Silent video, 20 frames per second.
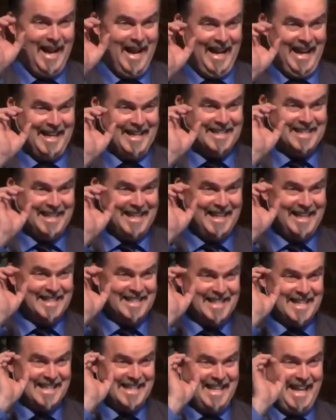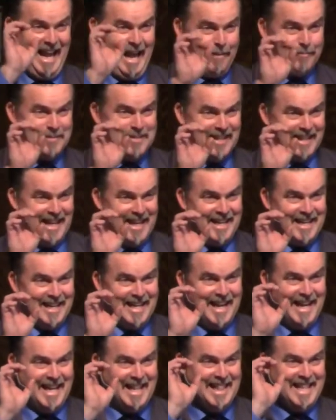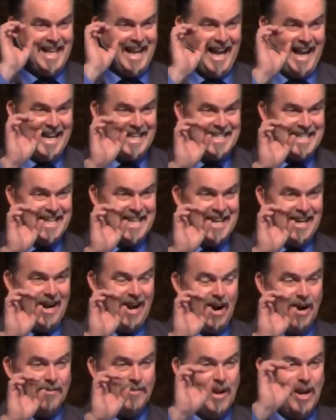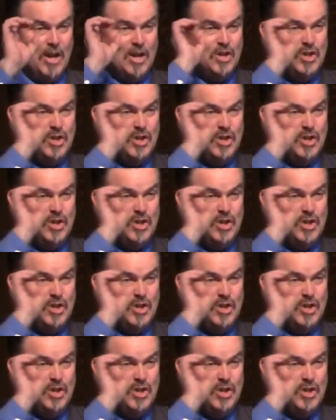is, is encapsulated the idea of